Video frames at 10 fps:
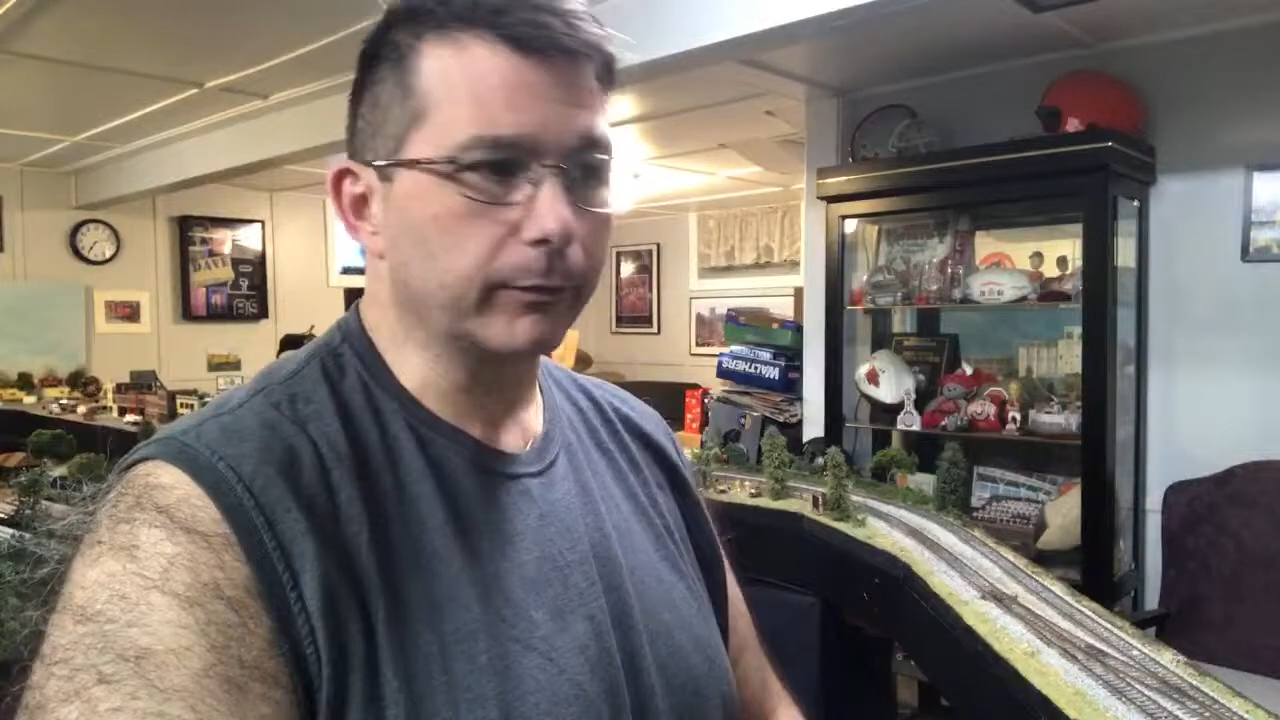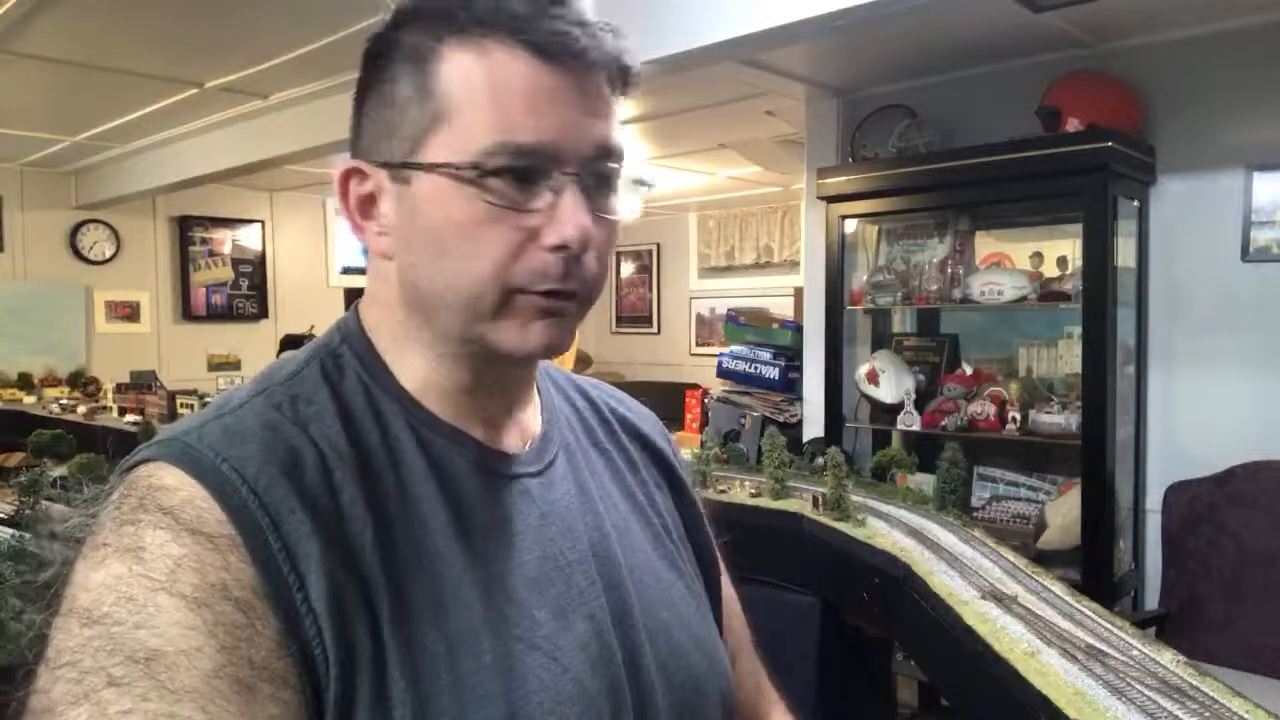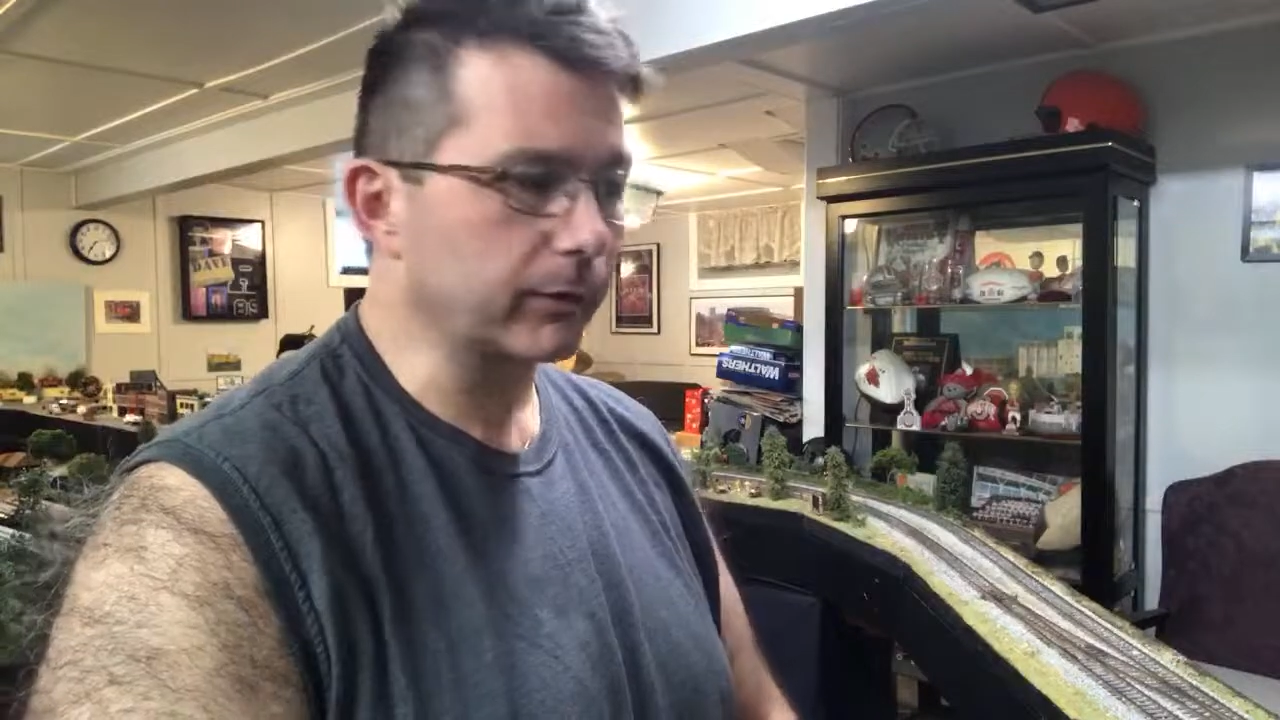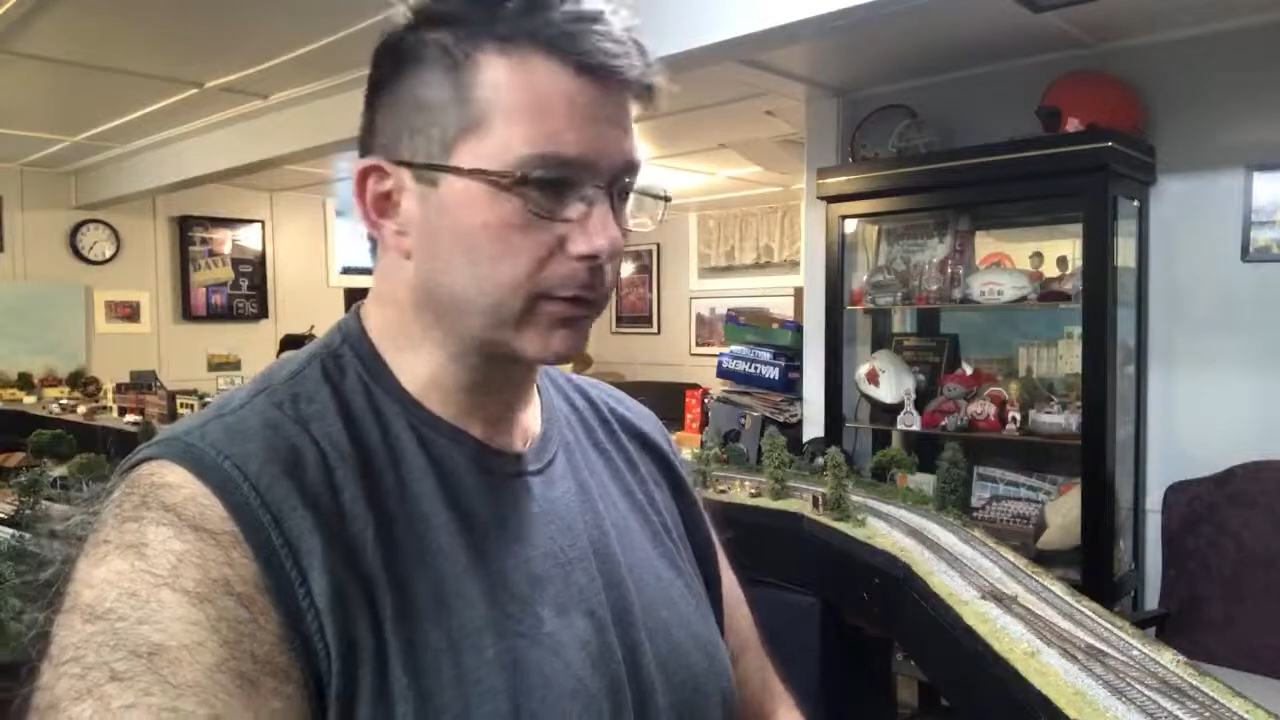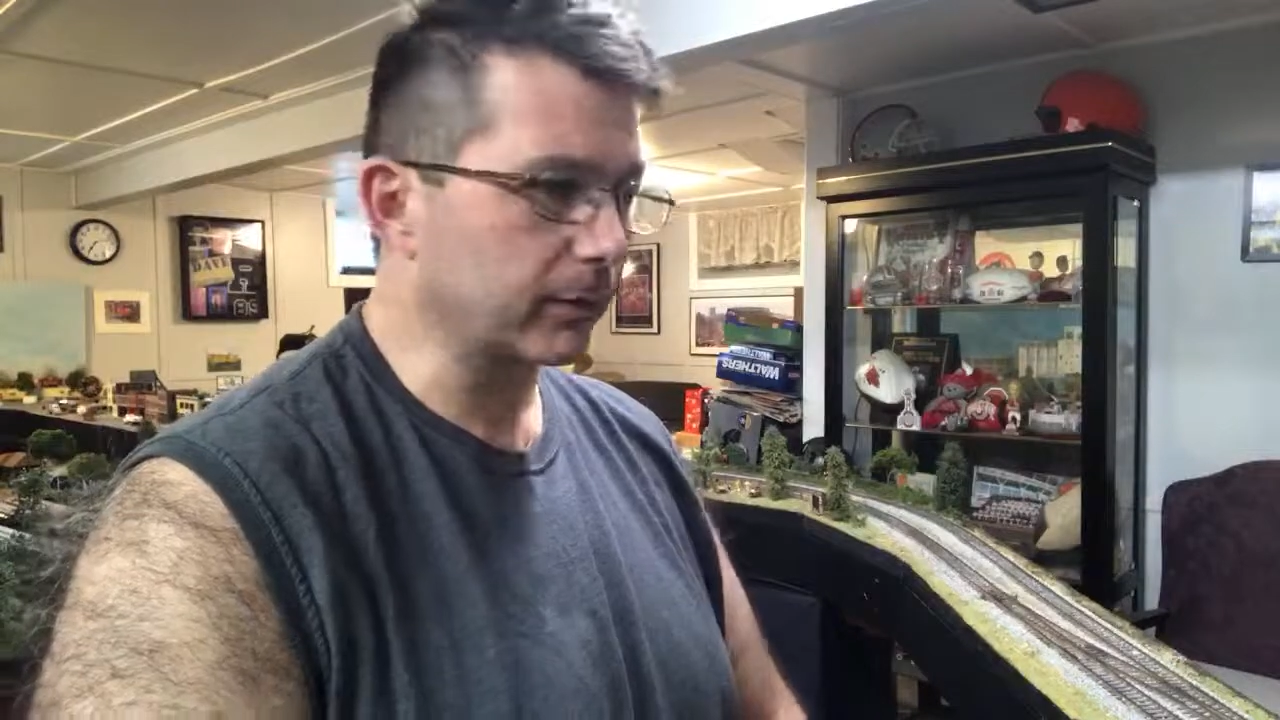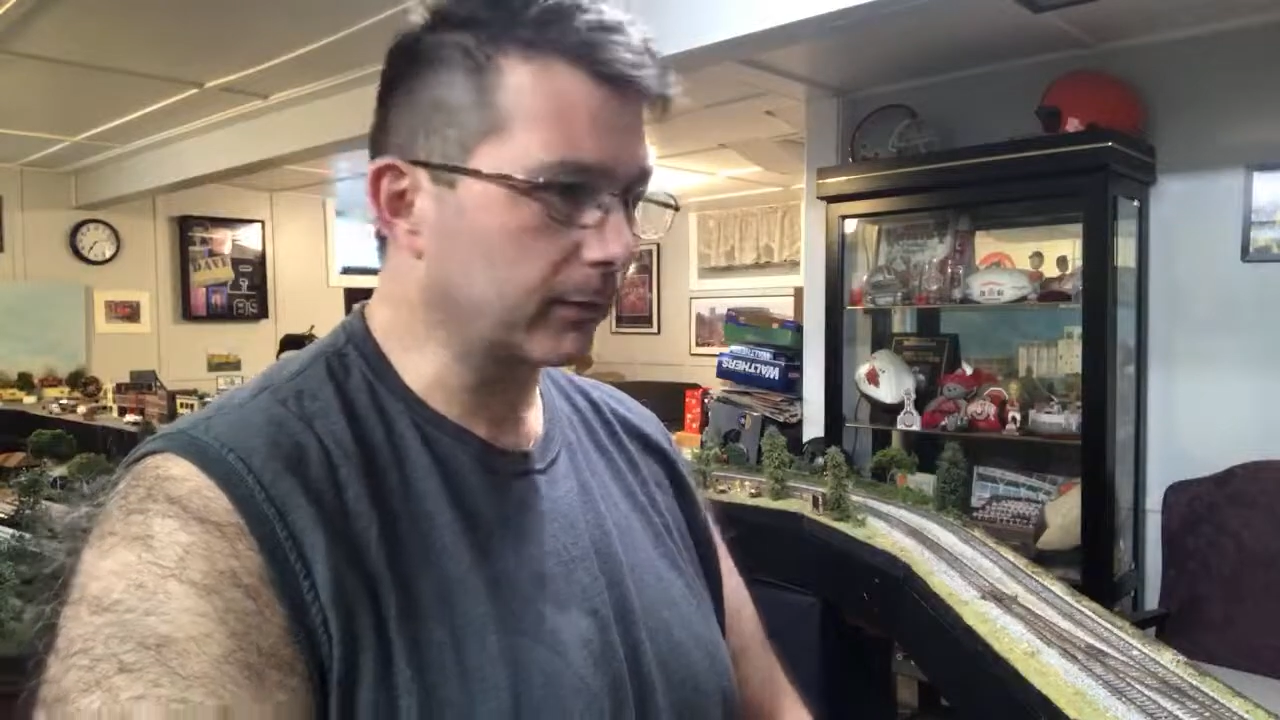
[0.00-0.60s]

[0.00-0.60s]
He was